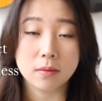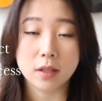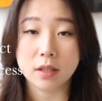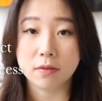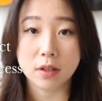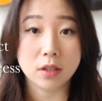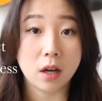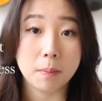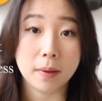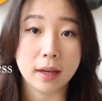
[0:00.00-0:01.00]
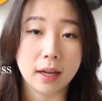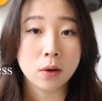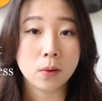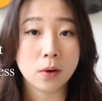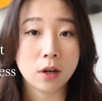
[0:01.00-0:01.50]
a different topic,
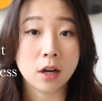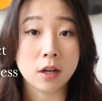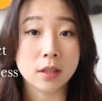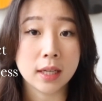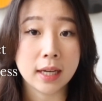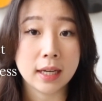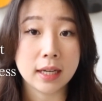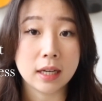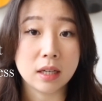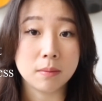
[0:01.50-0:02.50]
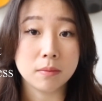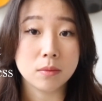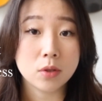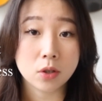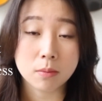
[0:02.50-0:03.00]
or are they
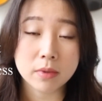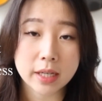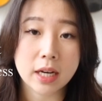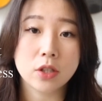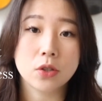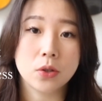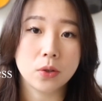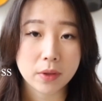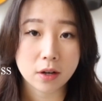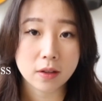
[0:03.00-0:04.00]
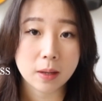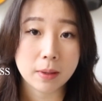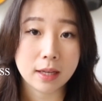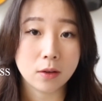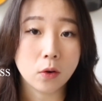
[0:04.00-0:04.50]
circumstantial? Are they
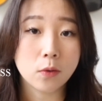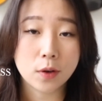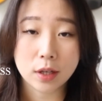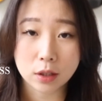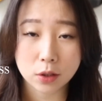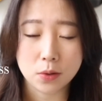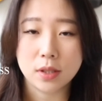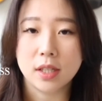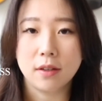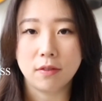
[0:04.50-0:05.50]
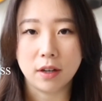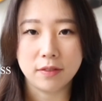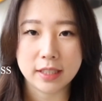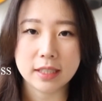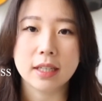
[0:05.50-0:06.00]
being over-inclusive
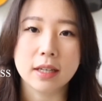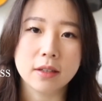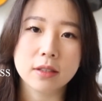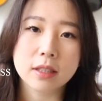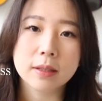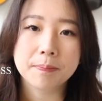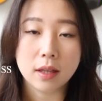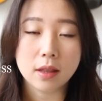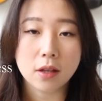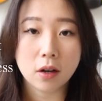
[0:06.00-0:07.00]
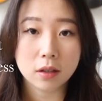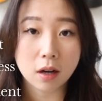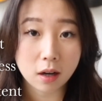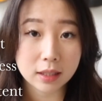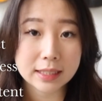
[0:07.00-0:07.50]
of details? And thought
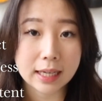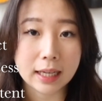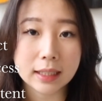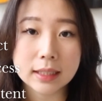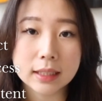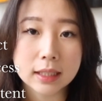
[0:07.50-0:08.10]
content.